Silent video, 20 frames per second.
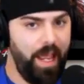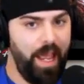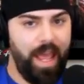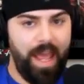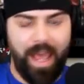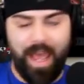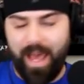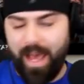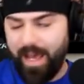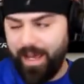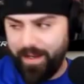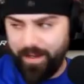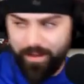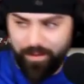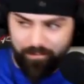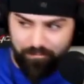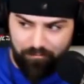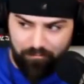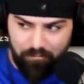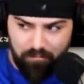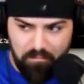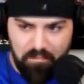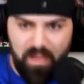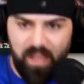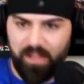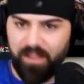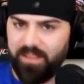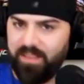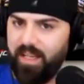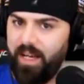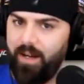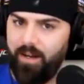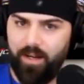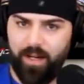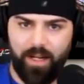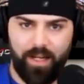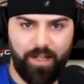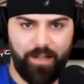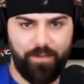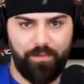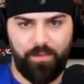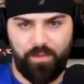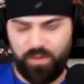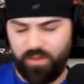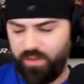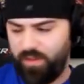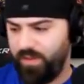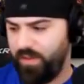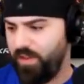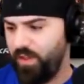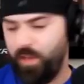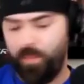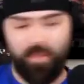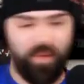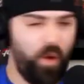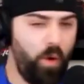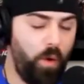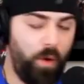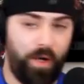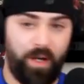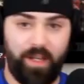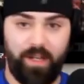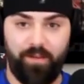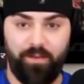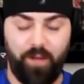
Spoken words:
had military superiority,